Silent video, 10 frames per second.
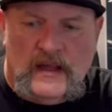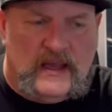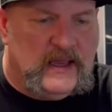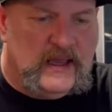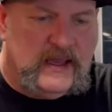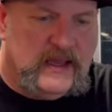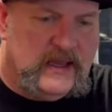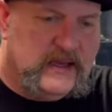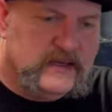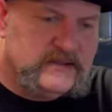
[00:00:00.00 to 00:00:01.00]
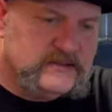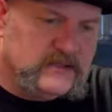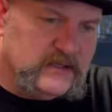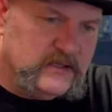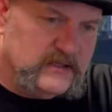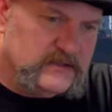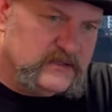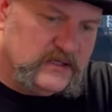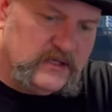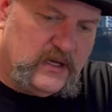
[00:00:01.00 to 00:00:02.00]
And let's see, this
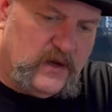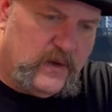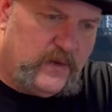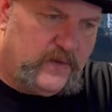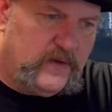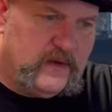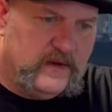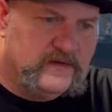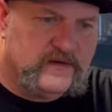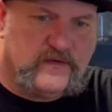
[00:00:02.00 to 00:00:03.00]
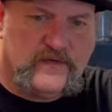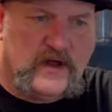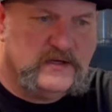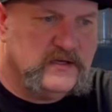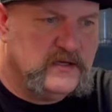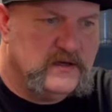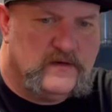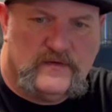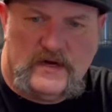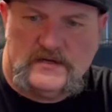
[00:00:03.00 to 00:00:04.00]
is gonna go, this is the front,
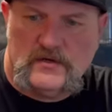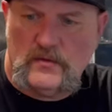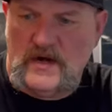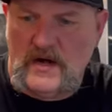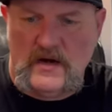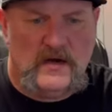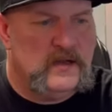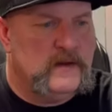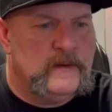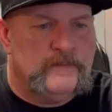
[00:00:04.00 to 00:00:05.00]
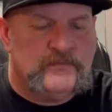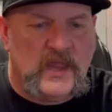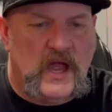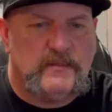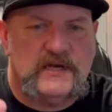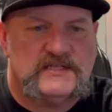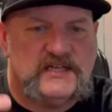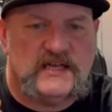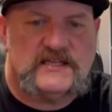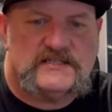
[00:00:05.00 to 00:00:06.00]
rear. I'm gonna
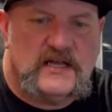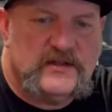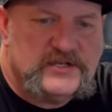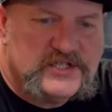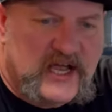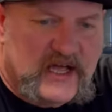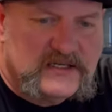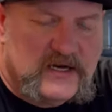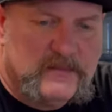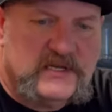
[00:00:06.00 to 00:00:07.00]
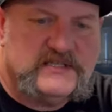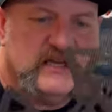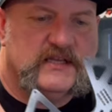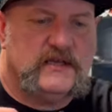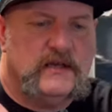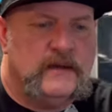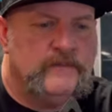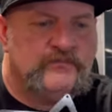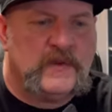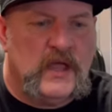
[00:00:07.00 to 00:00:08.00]
take this other chassis, I'm
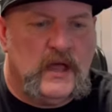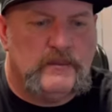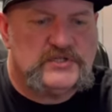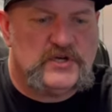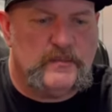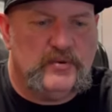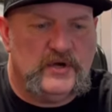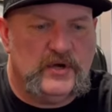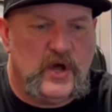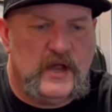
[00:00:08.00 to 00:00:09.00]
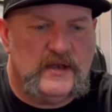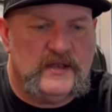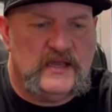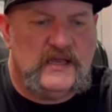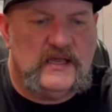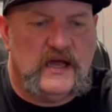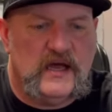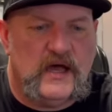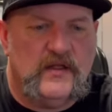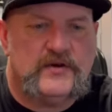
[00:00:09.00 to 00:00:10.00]
gonna start putting on the
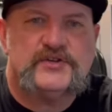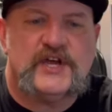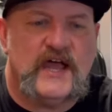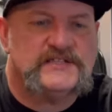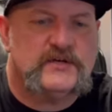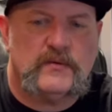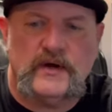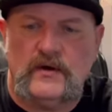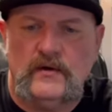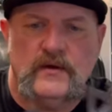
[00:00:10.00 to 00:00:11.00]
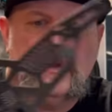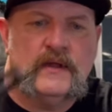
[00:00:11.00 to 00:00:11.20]
other chassis rail.